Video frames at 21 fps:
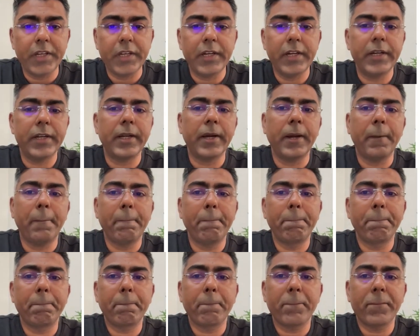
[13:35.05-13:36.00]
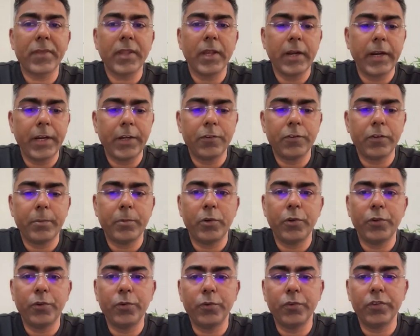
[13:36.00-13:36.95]
data, right? So I'm going
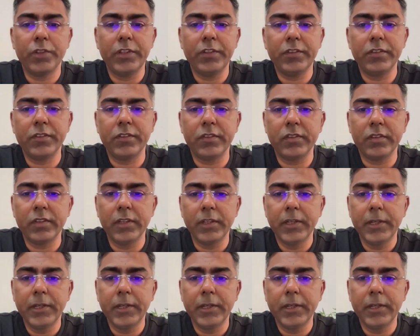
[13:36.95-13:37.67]
to use this.